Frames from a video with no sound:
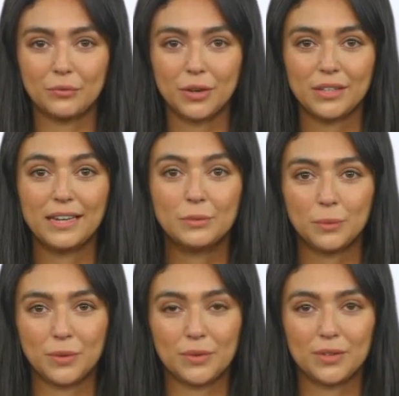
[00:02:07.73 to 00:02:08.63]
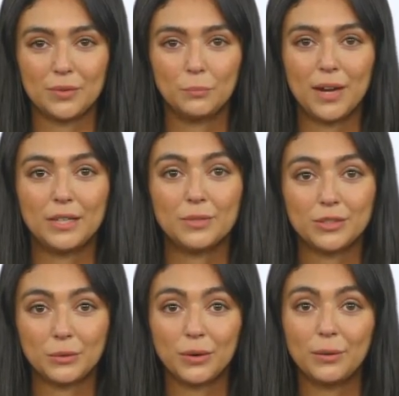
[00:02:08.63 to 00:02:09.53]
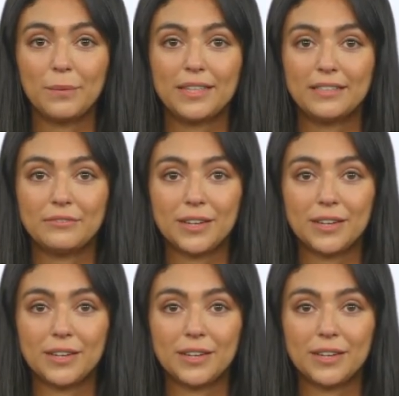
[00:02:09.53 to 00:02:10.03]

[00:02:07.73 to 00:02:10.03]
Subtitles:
For example, regulatory risks